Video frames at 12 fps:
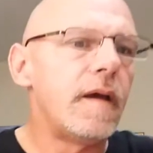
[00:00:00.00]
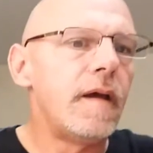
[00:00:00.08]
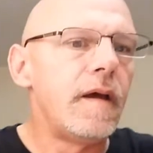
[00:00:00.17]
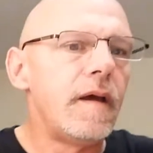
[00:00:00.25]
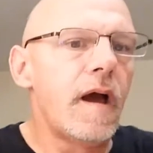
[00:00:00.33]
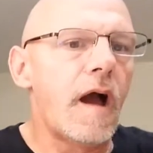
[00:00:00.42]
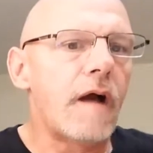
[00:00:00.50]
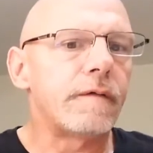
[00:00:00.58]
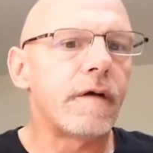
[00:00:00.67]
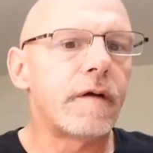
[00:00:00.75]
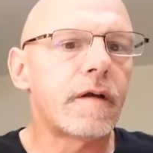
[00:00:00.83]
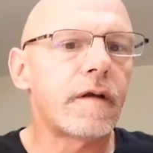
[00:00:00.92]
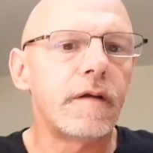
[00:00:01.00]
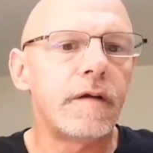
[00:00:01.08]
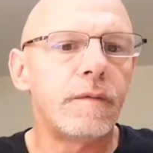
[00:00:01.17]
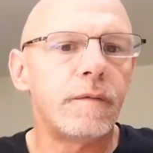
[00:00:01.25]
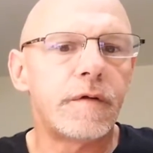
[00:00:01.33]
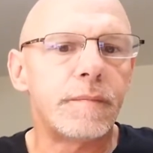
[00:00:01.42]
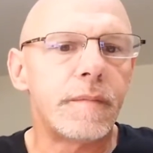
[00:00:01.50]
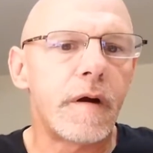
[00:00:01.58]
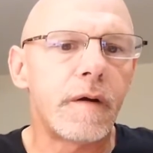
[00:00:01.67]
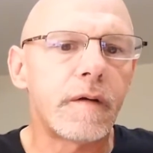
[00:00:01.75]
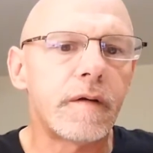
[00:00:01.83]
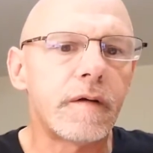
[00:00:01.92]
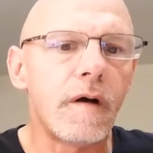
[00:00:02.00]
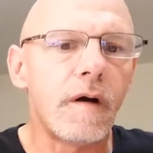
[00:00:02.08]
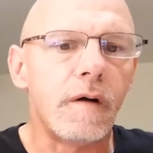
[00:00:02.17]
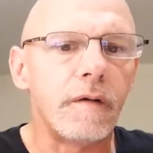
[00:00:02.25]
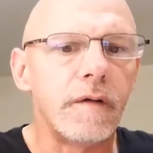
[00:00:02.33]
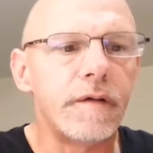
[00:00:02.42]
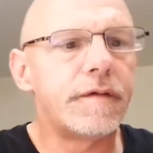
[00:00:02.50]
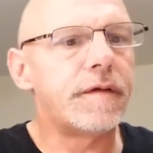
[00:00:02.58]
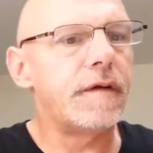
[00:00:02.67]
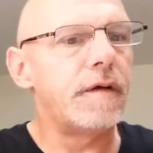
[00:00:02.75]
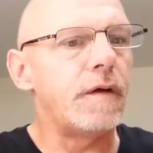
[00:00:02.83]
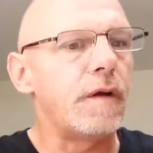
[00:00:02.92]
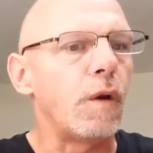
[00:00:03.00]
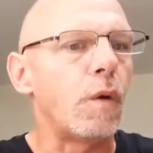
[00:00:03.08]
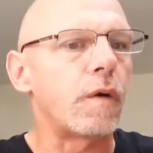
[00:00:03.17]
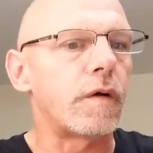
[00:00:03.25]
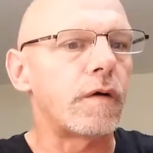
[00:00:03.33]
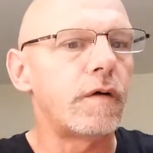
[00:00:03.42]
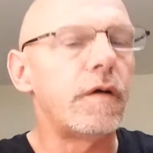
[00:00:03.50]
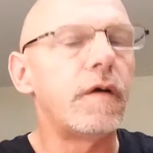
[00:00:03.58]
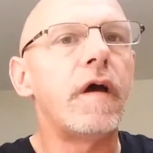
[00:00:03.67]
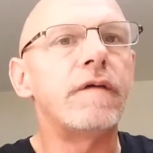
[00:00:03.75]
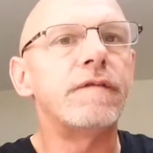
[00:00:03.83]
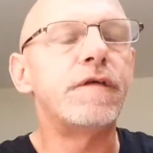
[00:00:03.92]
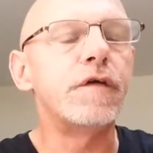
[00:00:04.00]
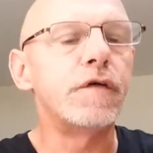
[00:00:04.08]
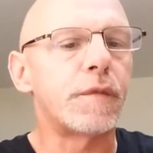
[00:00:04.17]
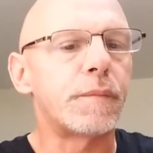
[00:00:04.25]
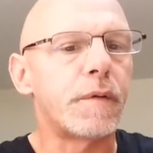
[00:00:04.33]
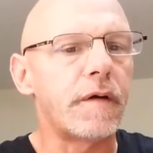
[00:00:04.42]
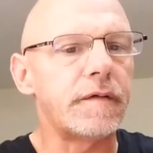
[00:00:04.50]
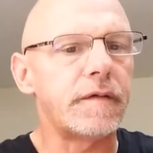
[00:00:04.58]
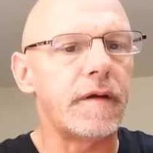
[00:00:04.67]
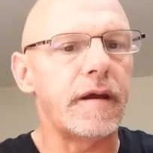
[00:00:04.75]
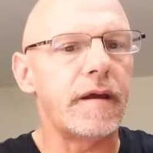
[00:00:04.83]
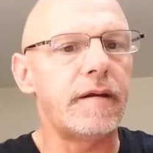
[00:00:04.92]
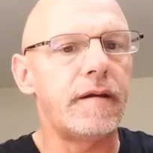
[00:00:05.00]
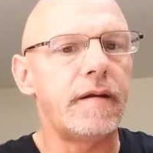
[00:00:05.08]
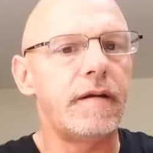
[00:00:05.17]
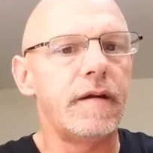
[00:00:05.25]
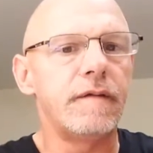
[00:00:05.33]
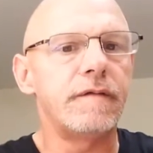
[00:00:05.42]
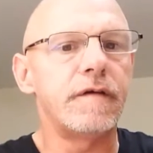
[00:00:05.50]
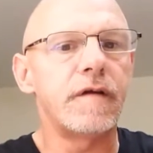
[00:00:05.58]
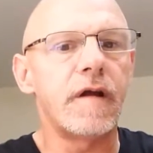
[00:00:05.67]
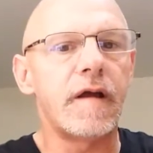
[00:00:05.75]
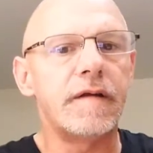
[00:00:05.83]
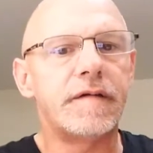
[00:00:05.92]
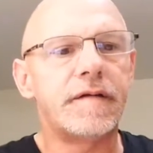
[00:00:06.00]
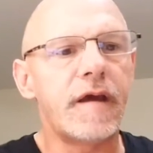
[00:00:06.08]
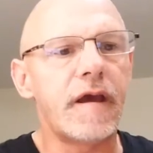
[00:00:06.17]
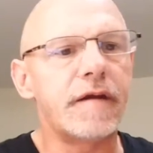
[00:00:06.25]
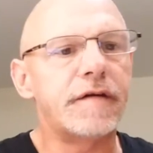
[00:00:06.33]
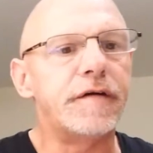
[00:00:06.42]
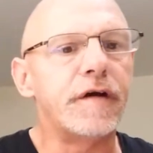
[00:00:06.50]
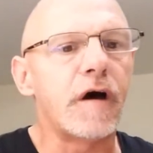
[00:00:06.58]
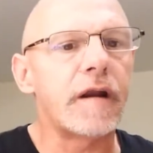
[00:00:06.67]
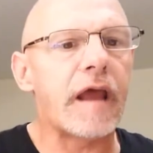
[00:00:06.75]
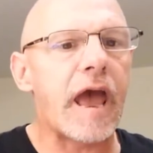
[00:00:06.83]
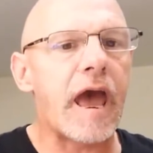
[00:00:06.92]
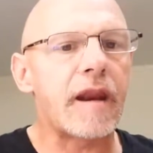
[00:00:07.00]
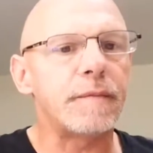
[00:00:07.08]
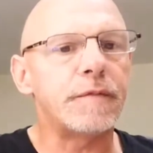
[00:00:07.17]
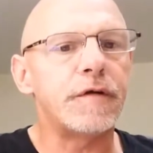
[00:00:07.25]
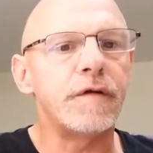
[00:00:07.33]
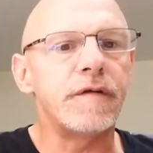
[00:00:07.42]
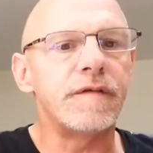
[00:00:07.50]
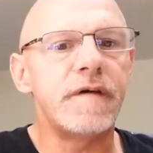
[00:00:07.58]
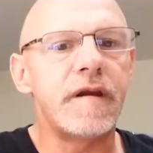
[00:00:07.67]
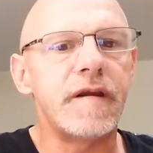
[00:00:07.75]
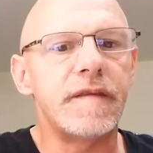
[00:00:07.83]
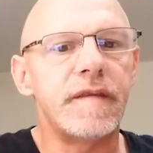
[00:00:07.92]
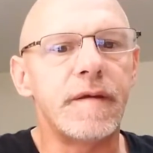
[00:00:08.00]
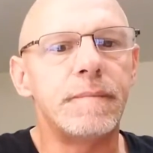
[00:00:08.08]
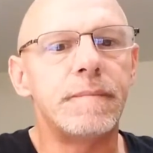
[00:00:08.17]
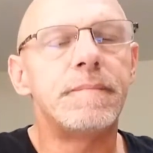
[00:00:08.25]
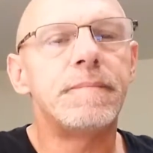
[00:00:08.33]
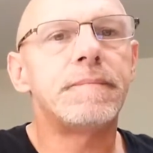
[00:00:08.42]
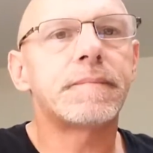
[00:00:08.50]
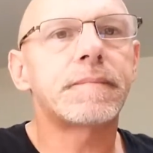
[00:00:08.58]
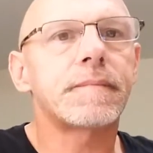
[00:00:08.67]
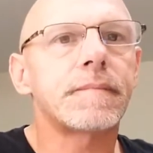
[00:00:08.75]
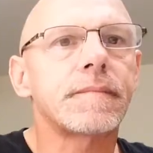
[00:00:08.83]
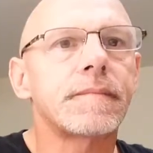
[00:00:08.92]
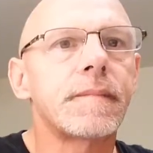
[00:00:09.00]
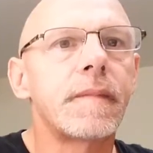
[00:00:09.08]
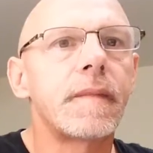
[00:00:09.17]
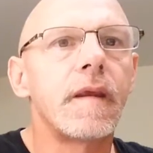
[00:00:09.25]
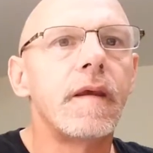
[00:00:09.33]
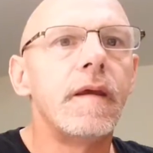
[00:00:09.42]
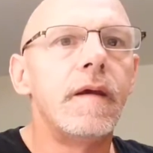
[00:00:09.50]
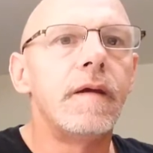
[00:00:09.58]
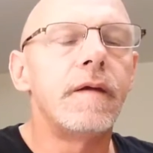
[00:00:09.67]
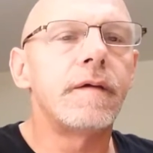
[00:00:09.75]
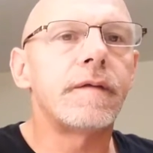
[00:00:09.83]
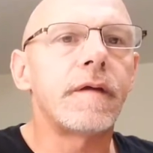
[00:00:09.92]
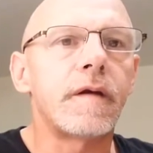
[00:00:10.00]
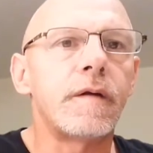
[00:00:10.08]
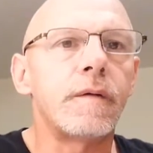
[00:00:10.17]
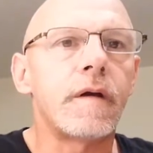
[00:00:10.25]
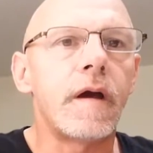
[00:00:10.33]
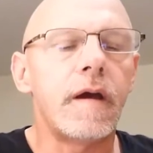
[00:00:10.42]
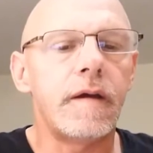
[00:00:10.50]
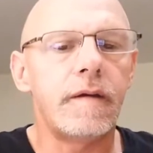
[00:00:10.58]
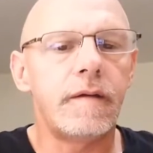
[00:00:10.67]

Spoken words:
Ironically, it was American colonist, lawyer, and future president of the United States, John Adams, who defended them. You're thinking, okay,